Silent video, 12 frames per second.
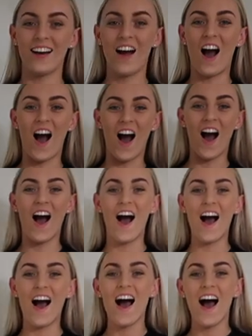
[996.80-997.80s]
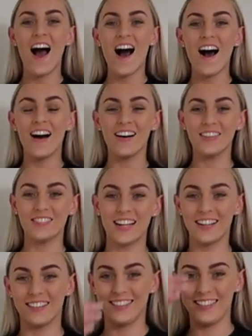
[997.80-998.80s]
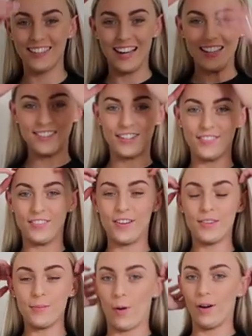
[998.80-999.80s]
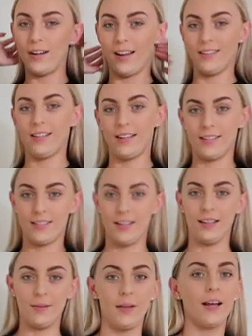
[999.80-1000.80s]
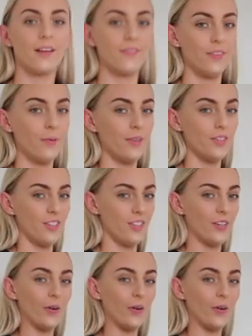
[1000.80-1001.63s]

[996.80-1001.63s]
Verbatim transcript: oh, my gosh, you guys, so I've got them on. As you can tell, I'm like a few inches